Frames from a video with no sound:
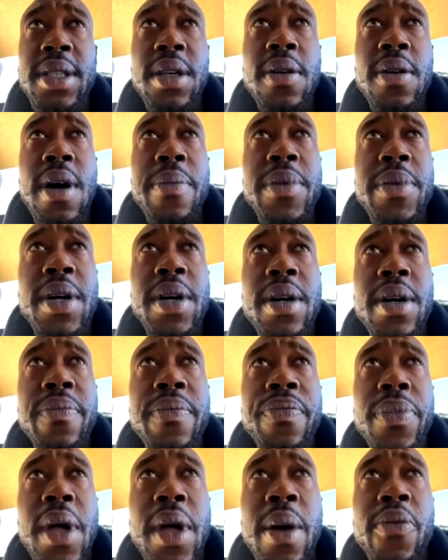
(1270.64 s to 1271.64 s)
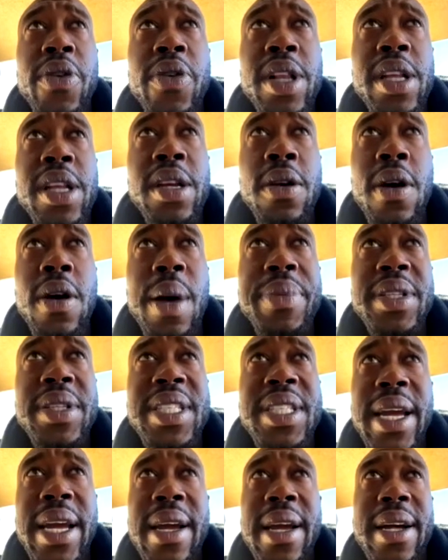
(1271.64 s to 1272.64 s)
I'm really, you know, I've been
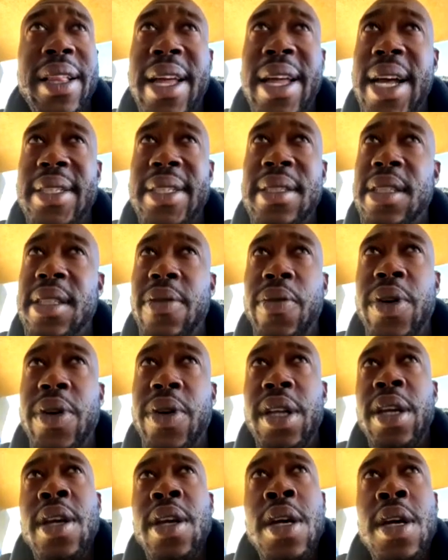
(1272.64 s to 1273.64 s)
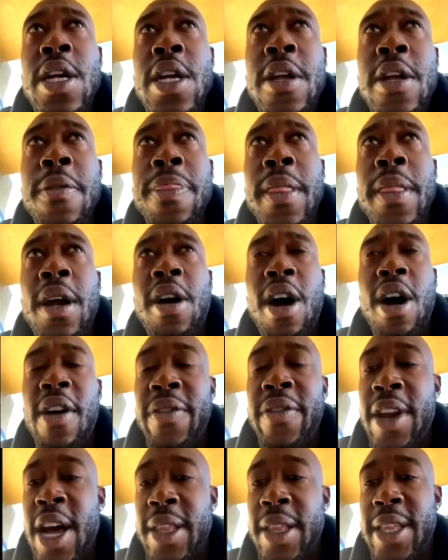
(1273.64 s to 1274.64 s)
taking classes and really
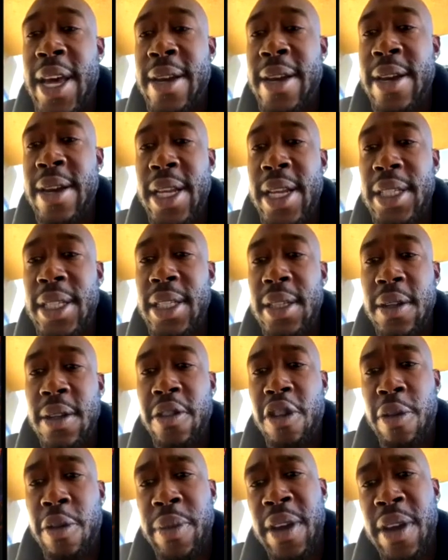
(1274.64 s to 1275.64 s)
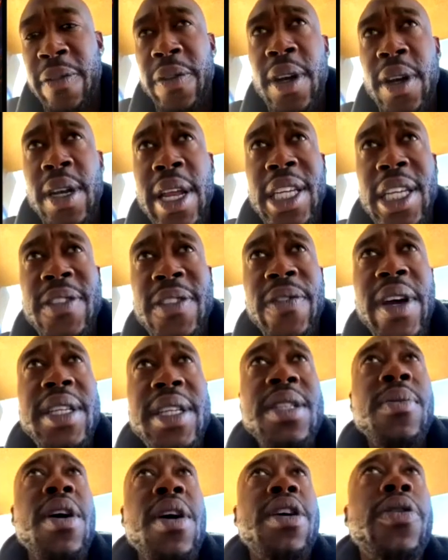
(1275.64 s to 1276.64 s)
carving out that niche, you know what I mean, for the next phase
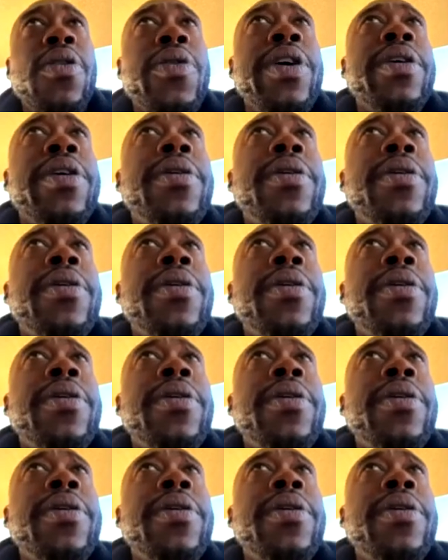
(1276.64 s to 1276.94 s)
of my career.